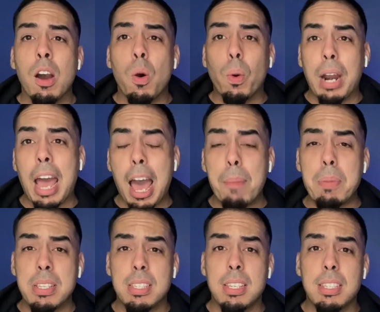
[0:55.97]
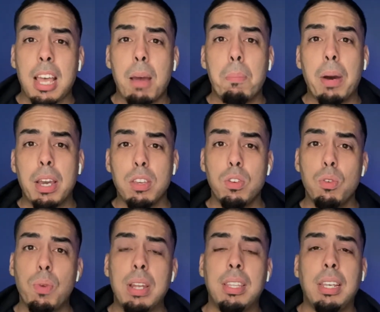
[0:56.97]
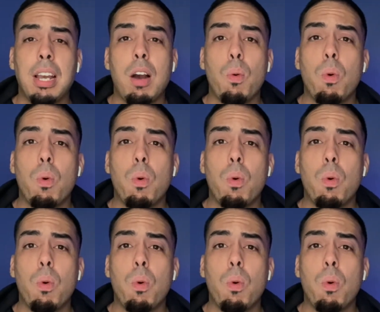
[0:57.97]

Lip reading: What happens is that by you renting out